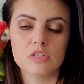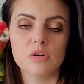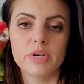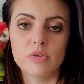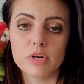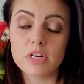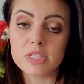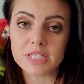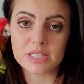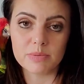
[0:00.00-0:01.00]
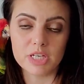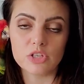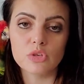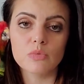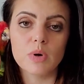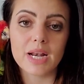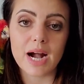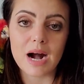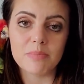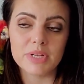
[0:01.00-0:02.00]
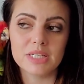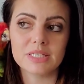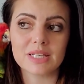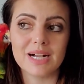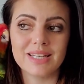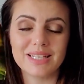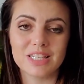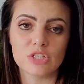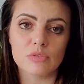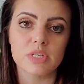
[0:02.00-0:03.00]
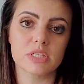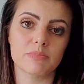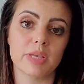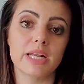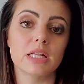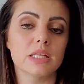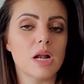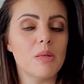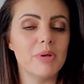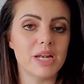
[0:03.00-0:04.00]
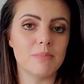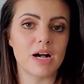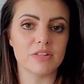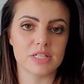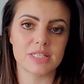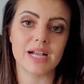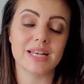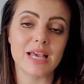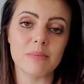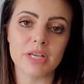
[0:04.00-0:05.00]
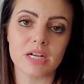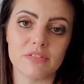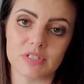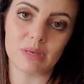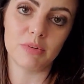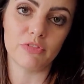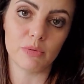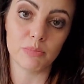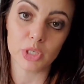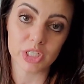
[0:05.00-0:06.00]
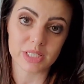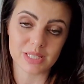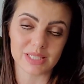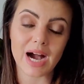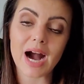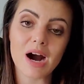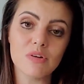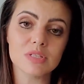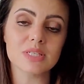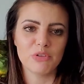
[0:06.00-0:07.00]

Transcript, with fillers: So in order to explain to you what happens, I need to explain a little bit about the dynamic of some of the birds in the house.